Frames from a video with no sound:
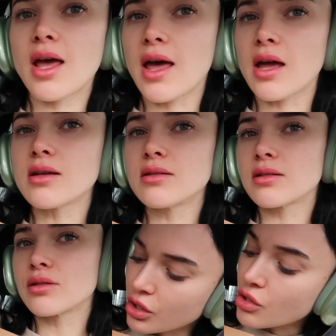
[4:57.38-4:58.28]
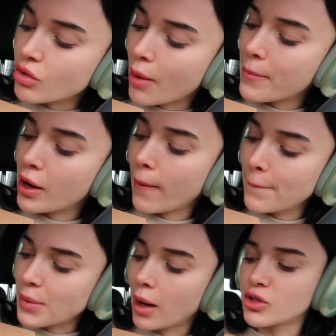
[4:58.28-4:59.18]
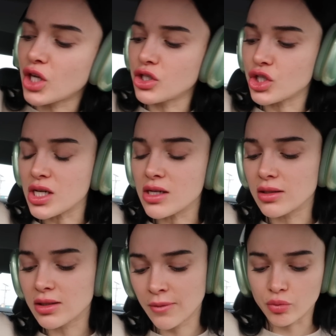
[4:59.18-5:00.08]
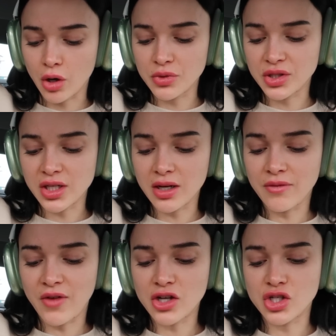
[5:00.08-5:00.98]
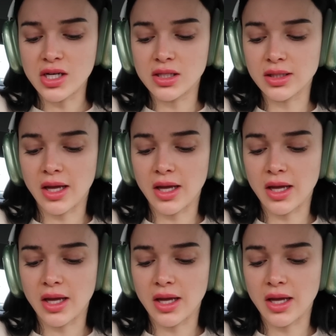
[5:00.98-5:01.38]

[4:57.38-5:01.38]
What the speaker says: Eggs, cucumber, Parmesan cheese, roasted veggies